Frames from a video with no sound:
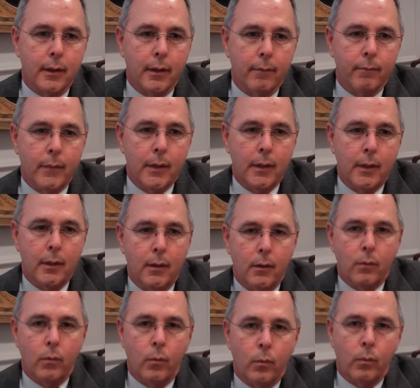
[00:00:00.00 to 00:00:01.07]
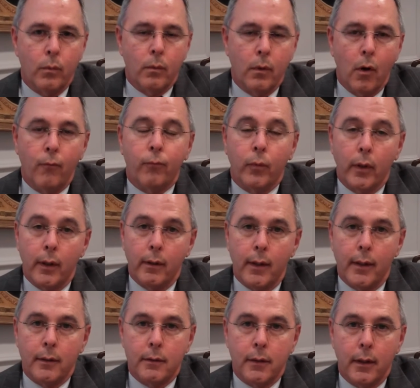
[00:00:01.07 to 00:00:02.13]
um, hopefully
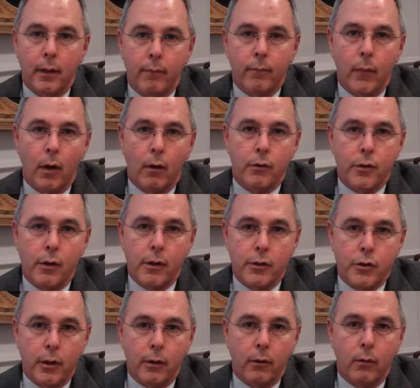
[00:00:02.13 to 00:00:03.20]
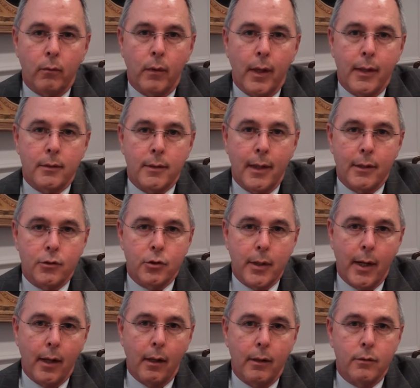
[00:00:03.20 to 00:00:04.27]
that um, our Attorney General has, has
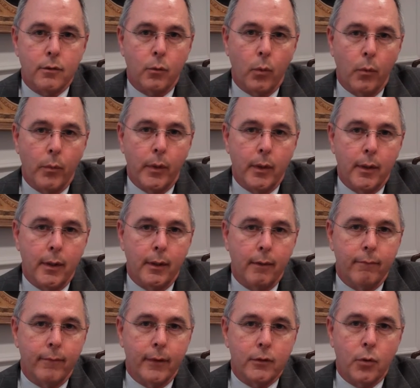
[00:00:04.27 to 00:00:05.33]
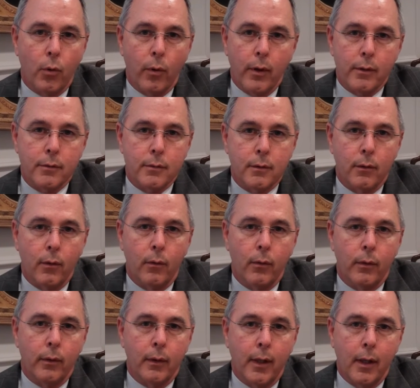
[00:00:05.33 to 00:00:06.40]
challenged and will be uh, victorious on
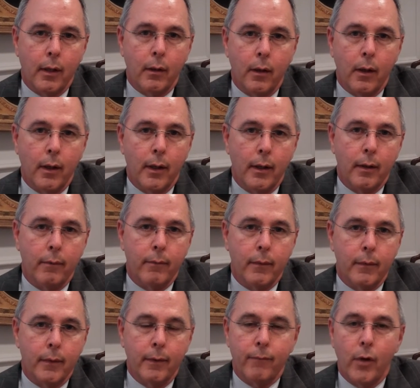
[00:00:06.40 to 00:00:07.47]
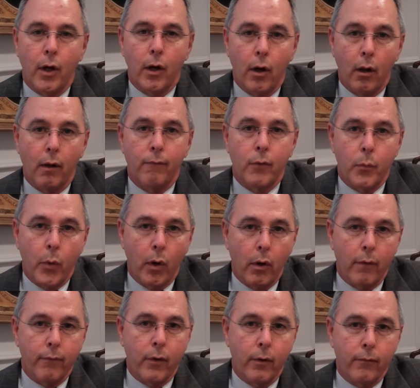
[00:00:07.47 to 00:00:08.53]
getting, uh, if not all of it, part of
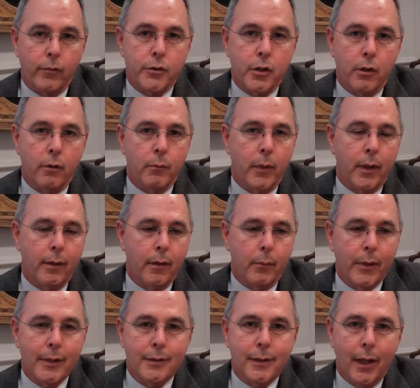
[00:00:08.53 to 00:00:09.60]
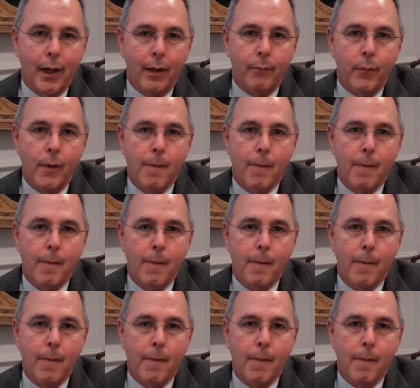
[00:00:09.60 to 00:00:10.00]
it overturned. But in the meantime,